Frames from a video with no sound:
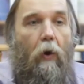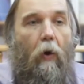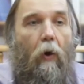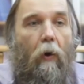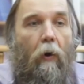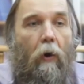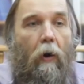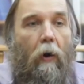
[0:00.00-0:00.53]

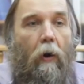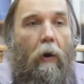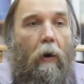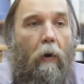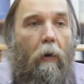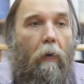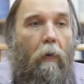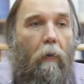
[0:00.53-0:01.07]

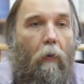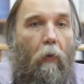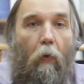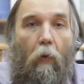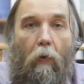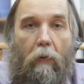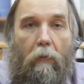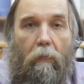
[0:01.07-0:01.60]

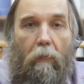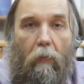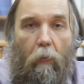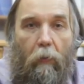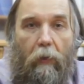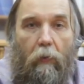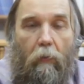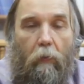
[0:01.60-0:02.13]
or
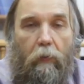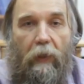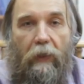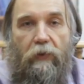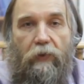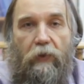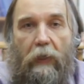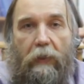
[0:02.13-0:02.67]
we could
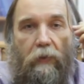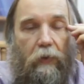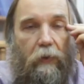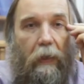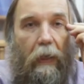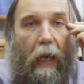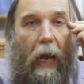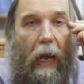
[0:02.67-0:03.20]
exchange
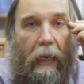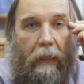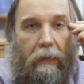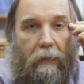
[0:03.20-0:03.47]
the eye,